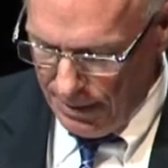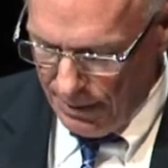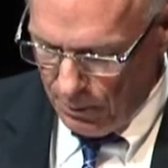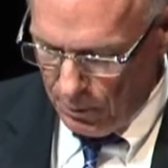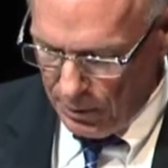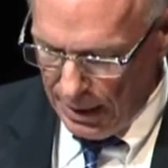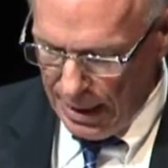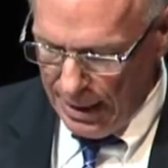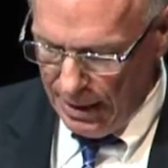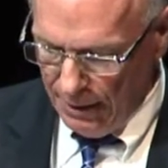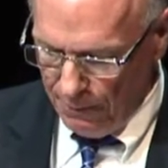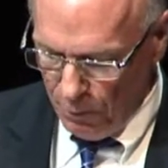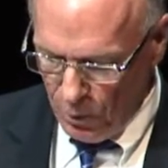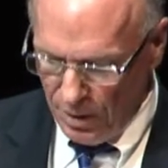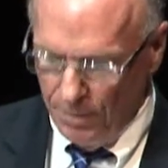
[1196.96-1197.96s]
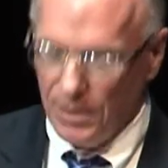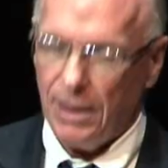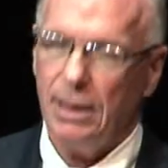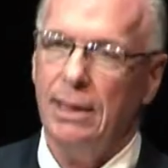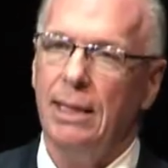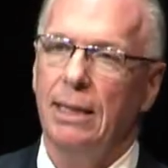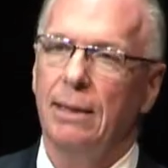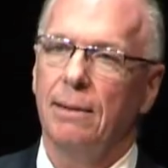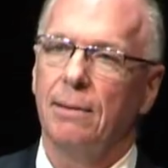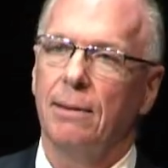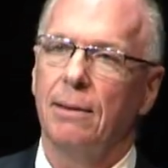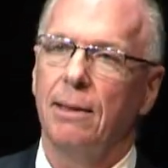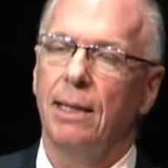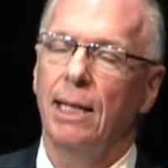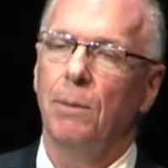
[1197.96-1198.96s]
affordability,
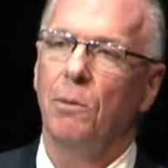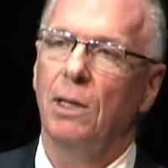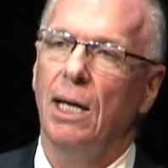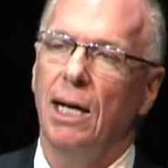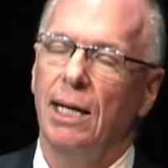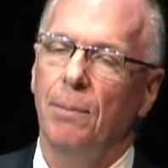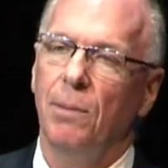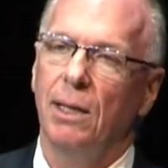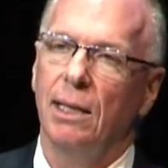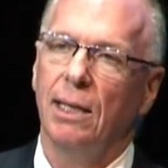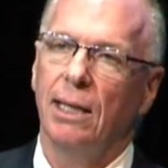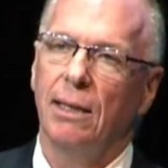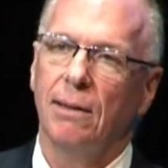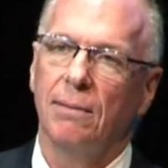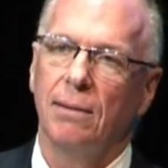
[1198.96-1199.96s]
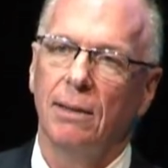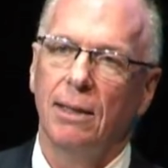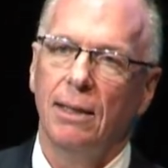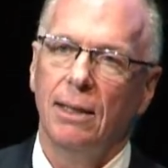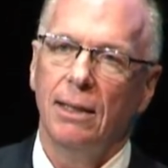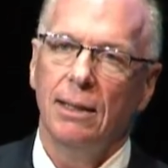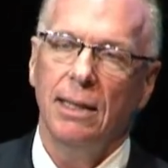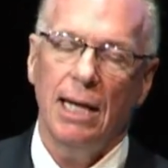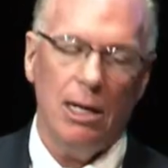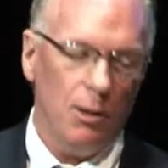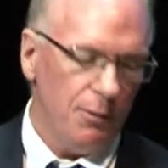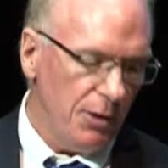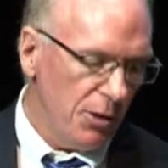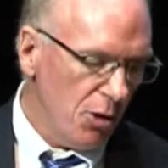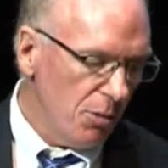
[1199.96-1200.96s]
and reliability. Now, if you go